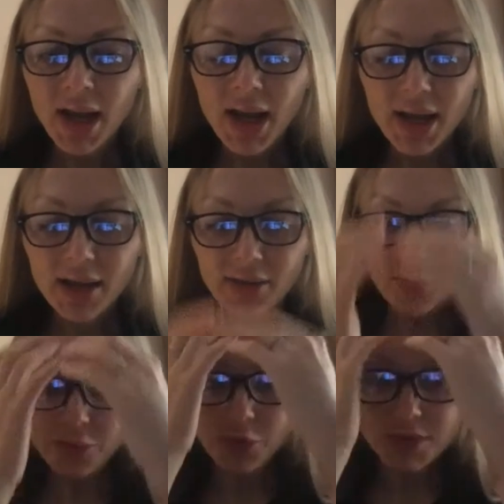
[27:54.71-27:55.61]
And
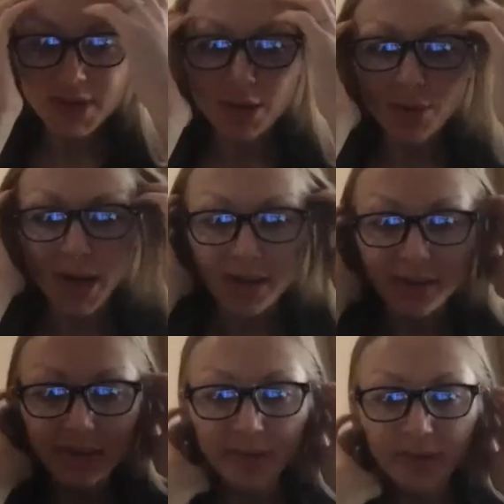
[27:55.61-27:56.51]
of course, there we had
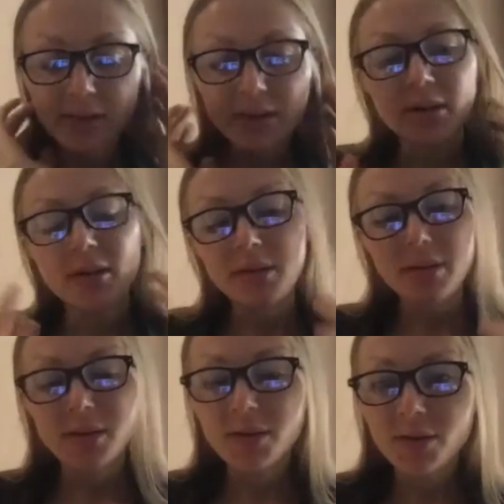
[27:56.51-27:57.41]
the
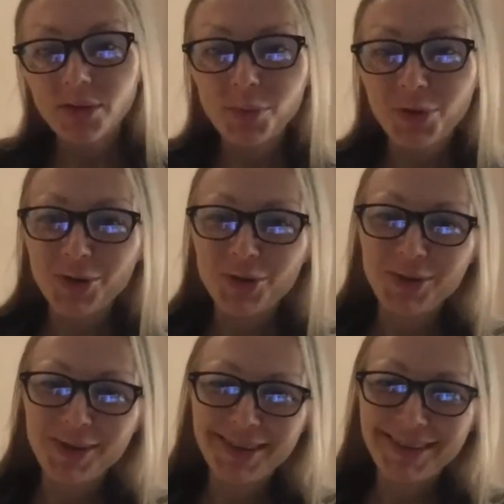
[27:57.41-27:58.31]
uh, typical
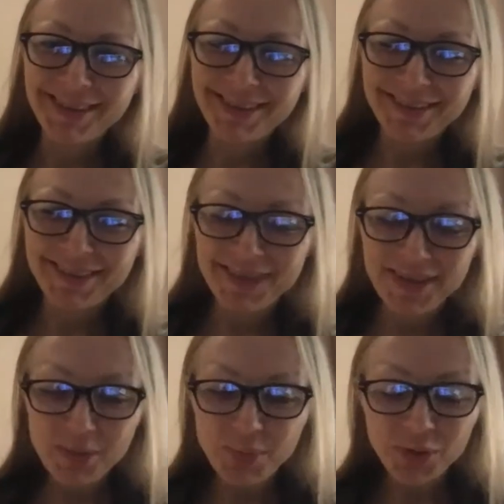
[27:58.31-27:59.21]
uh,
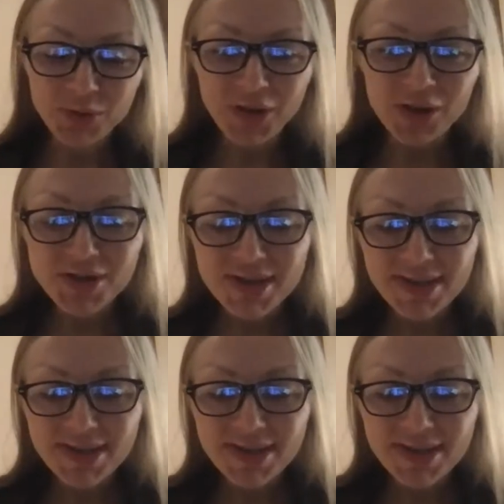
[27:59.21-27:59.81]
typical targets